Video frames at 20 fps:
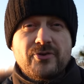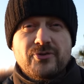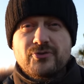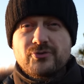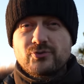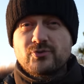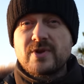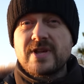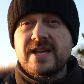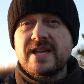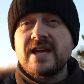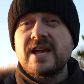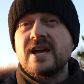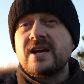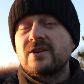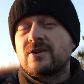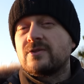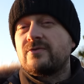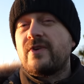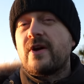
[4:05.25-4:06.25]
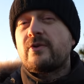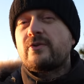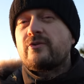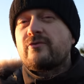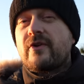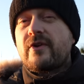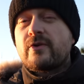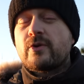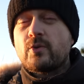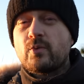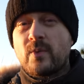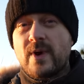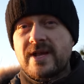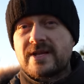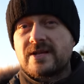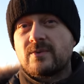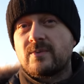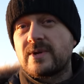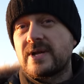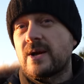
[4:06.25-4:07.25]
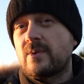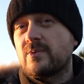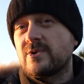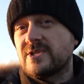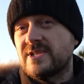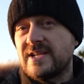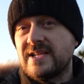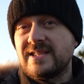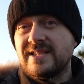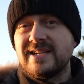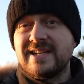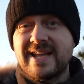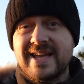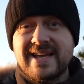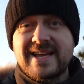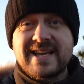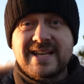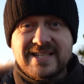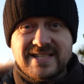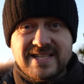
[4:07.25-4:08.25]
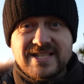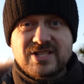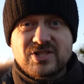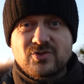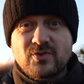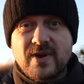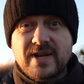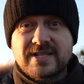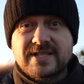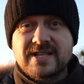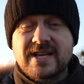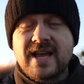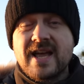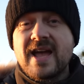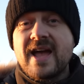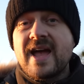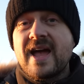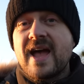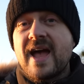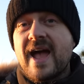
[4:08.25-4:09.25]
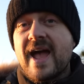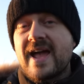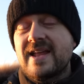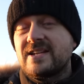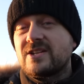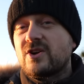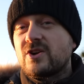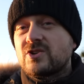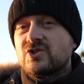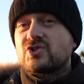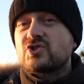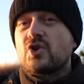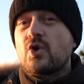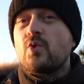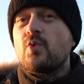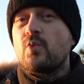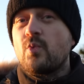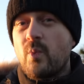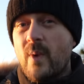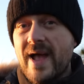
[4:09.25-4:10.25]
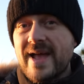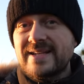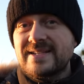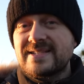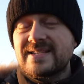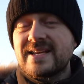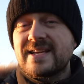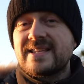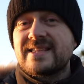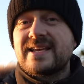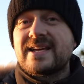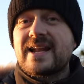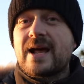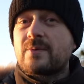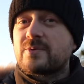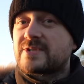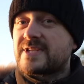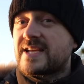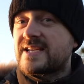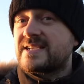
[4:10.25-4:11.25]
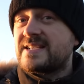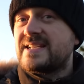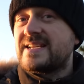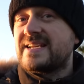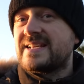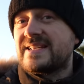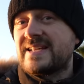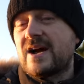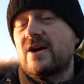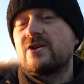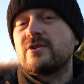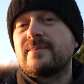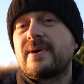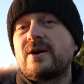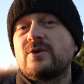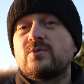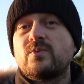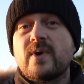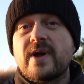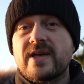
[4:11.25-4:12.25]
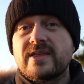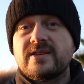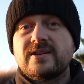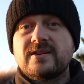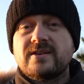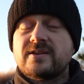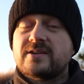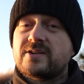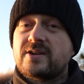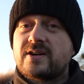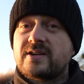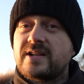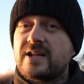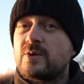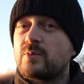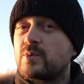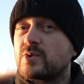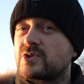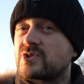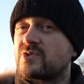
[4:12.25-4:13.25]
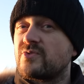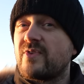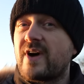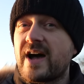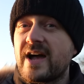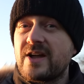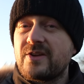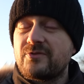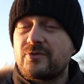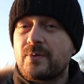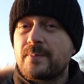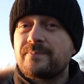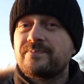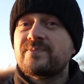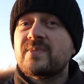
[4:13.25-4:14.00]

III got very, very wet when I was in the Lake District. And it got so wet that I was actually in doubt about whether or not it would survive.